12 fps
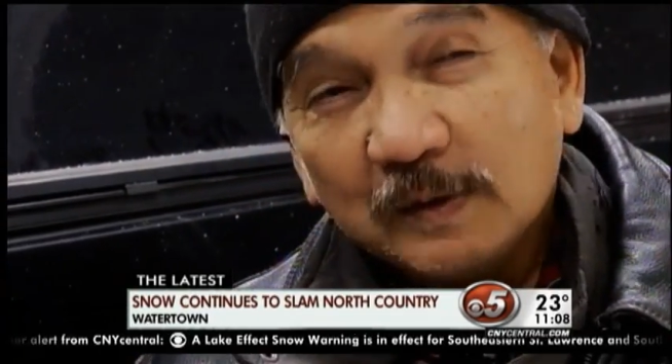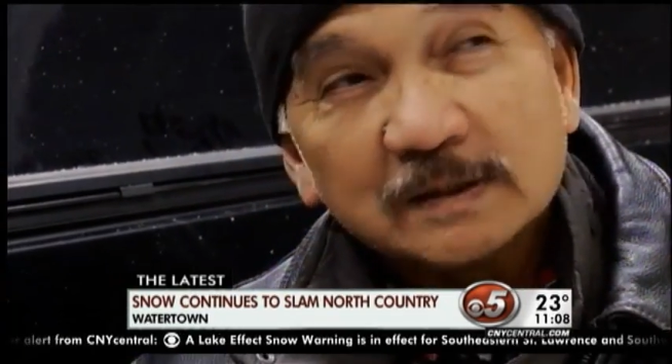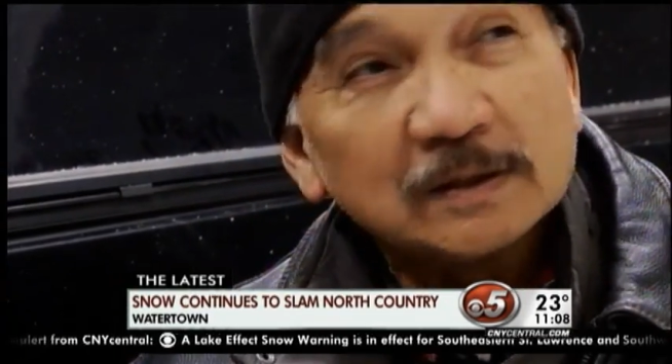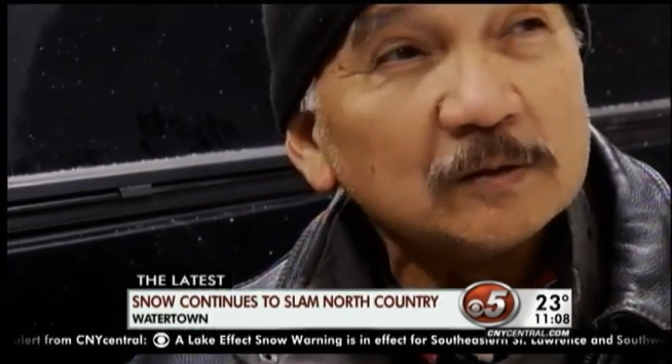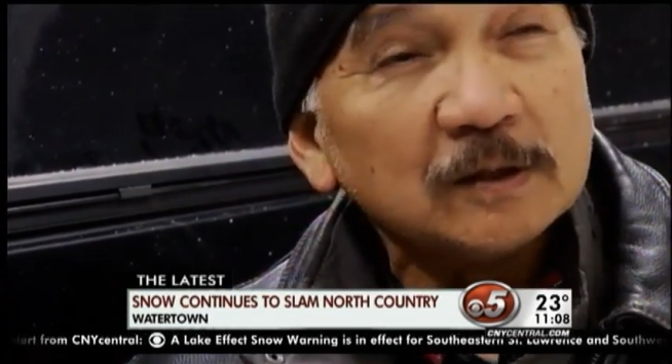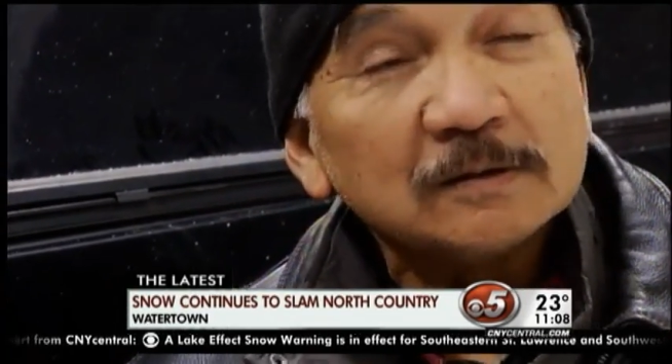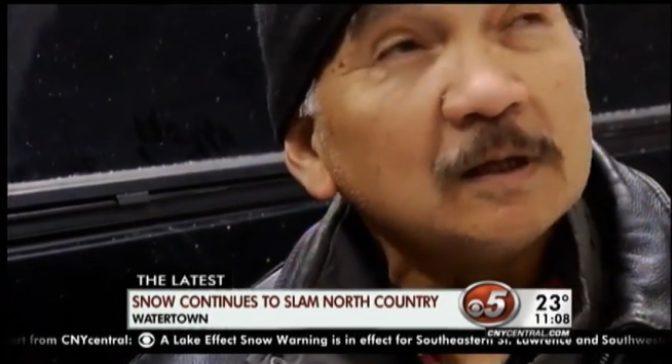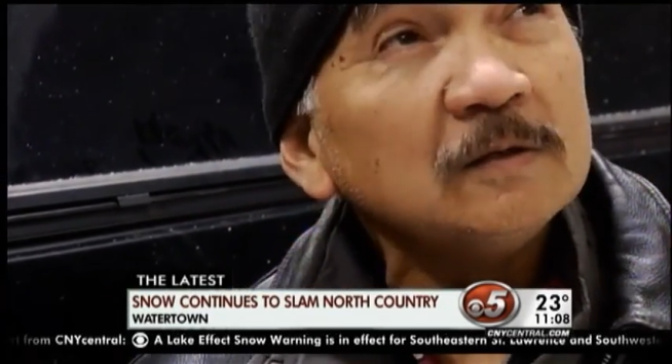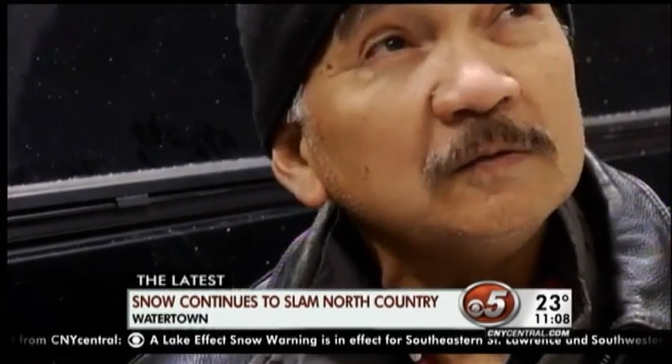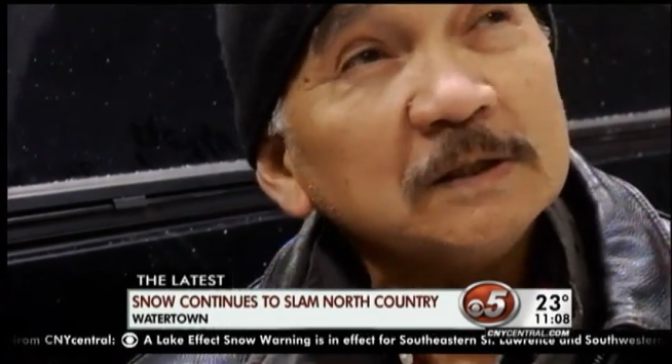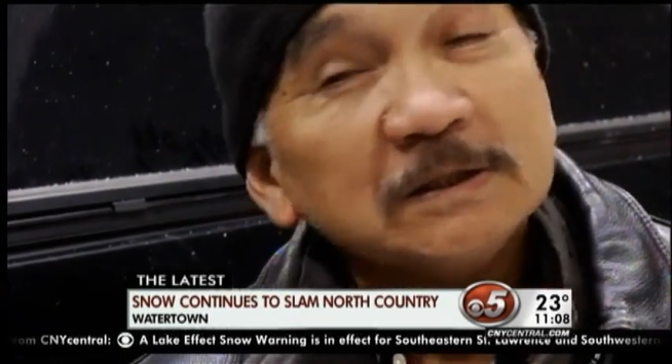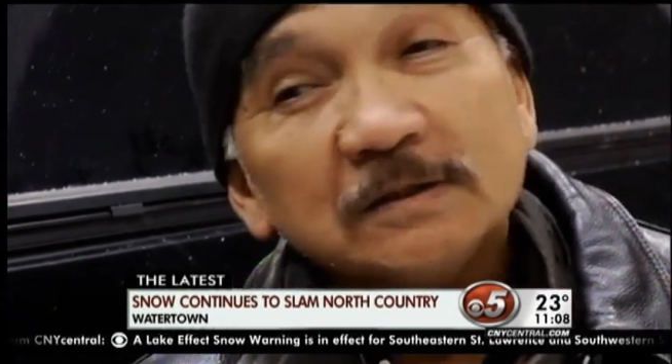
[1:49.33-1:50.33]
we saw the
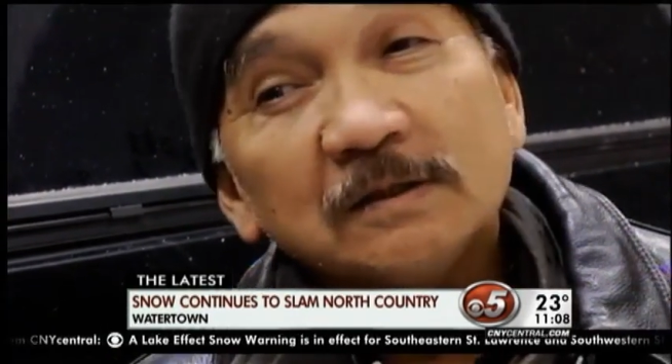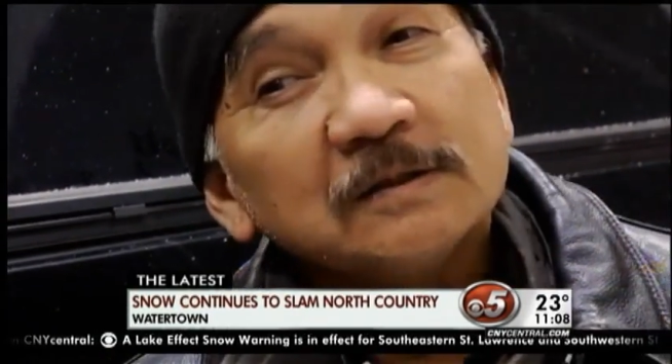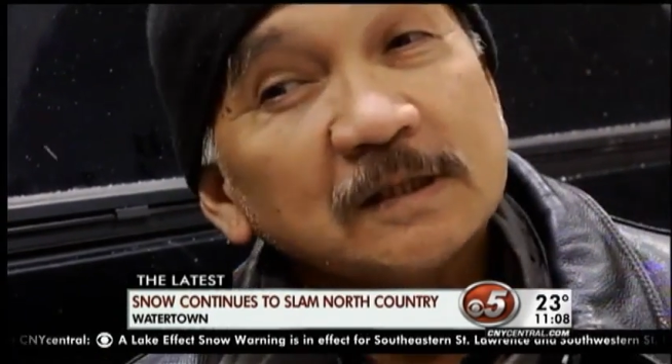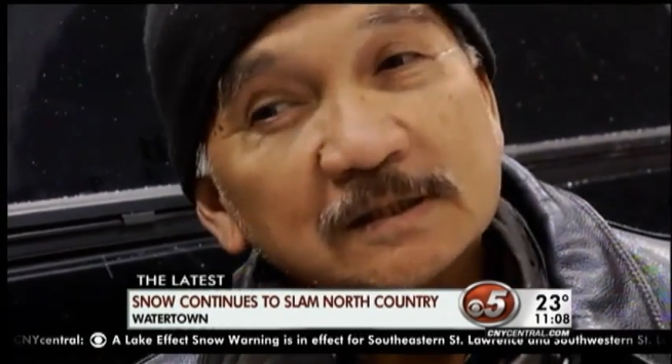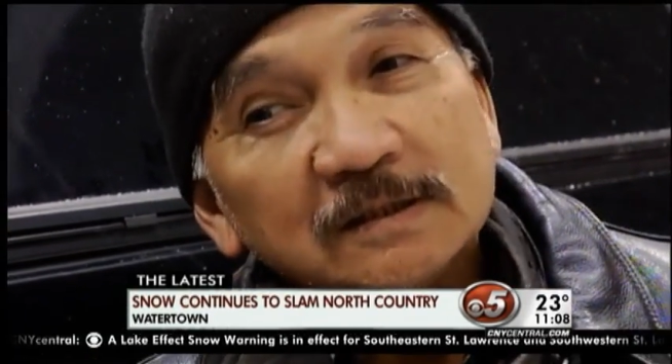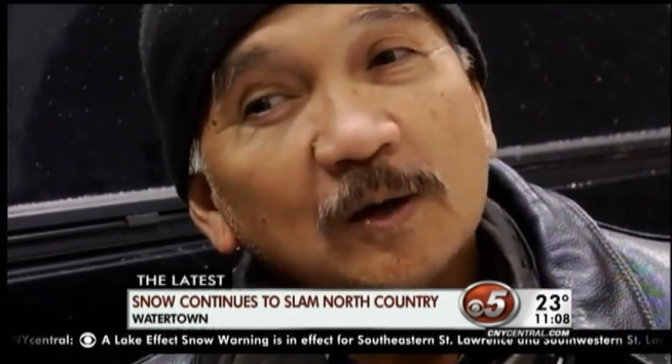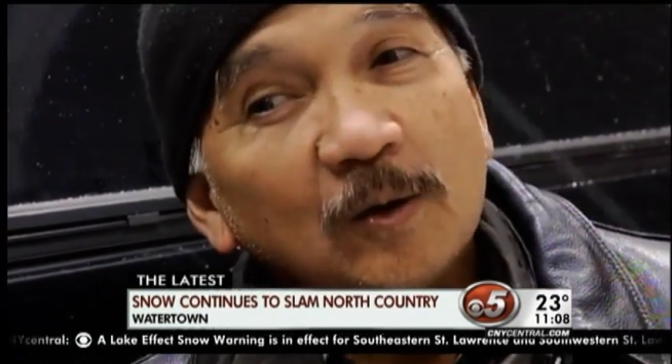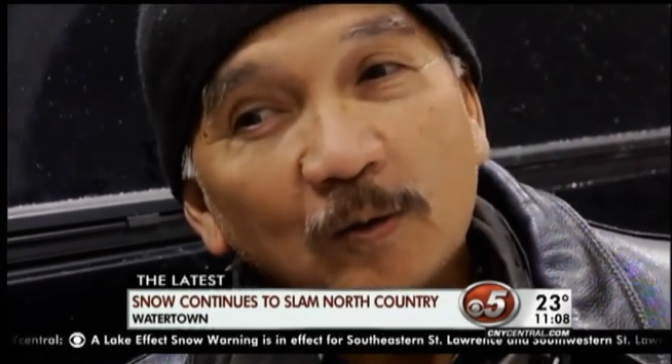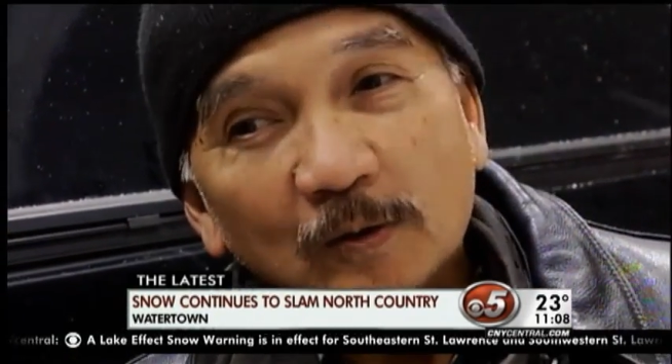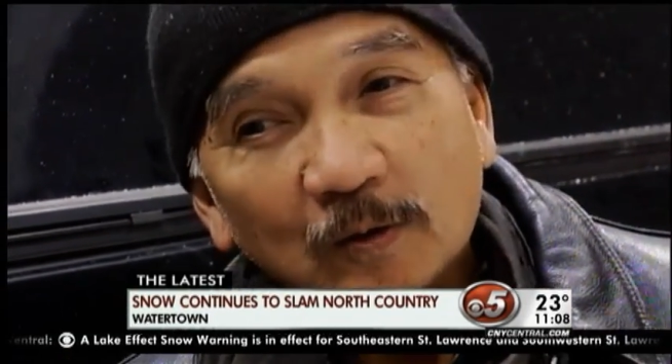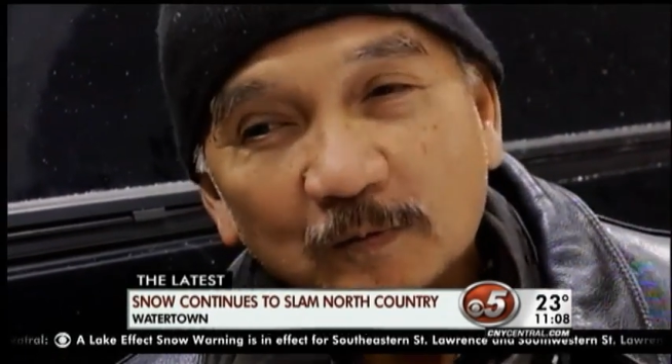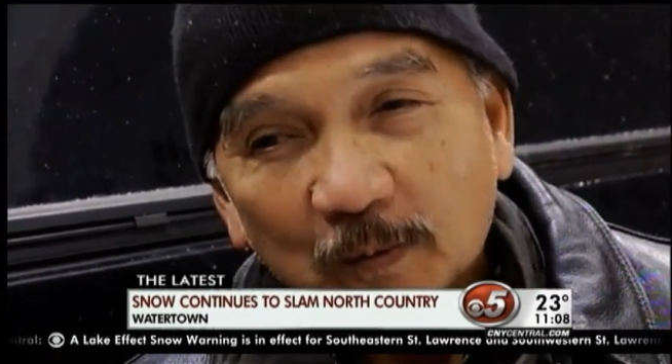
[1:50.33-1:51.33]
television, there's snow
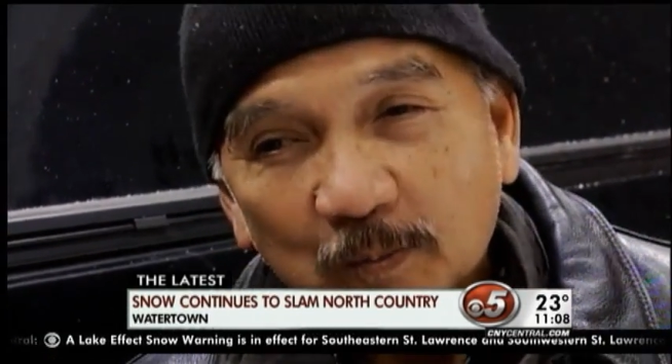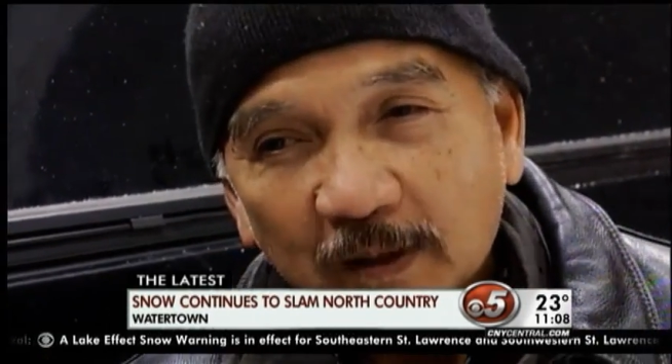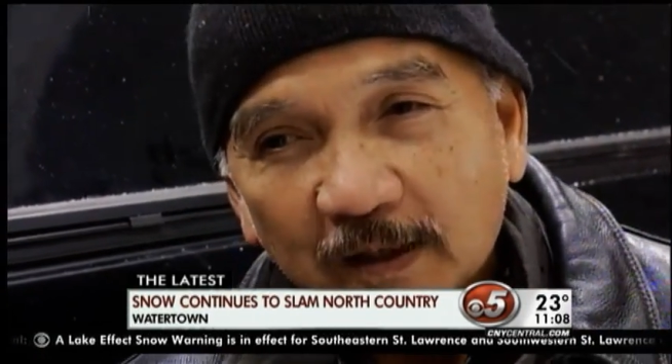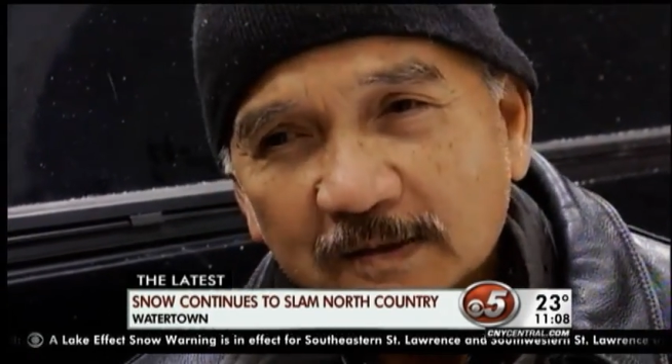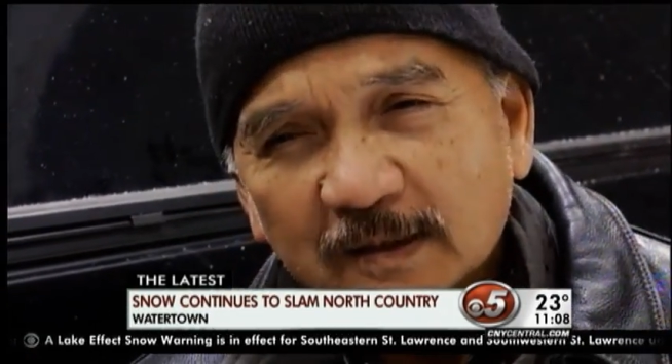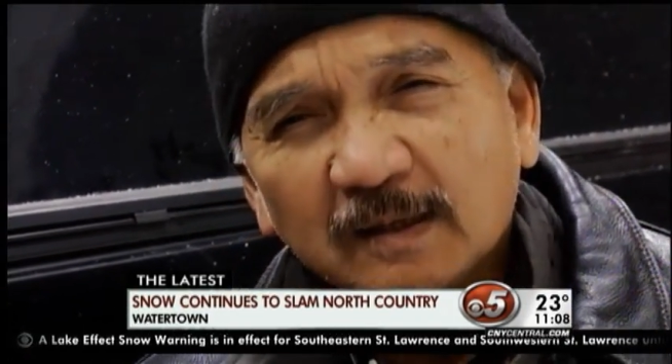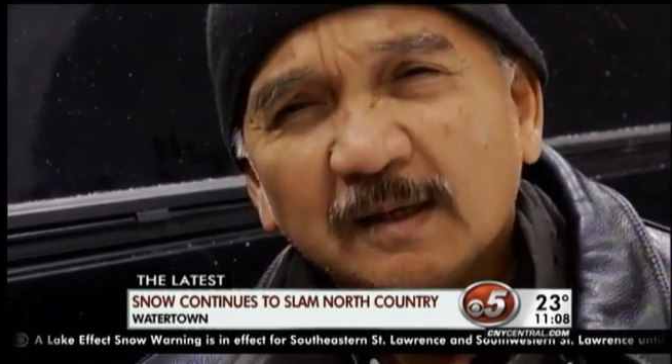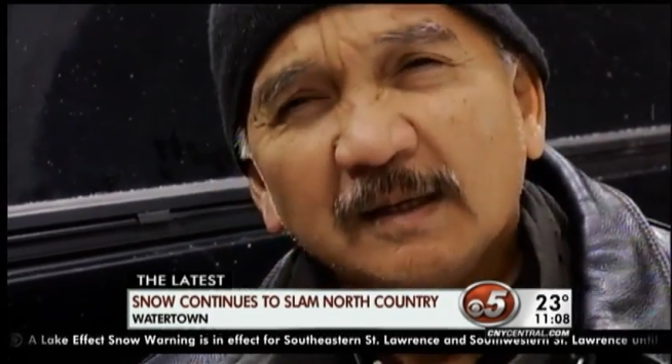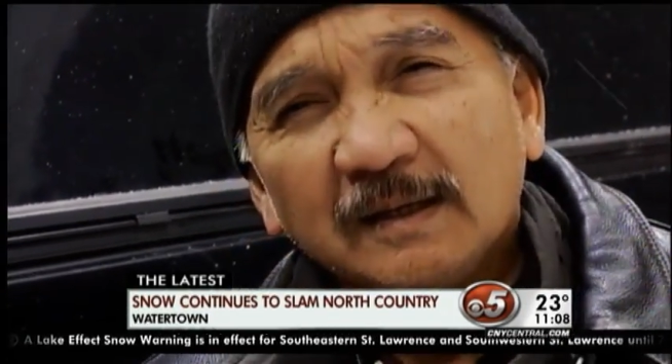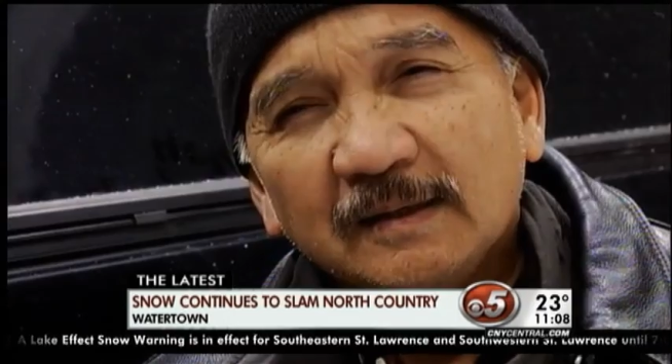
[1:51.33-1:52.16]
all over the place. Eh?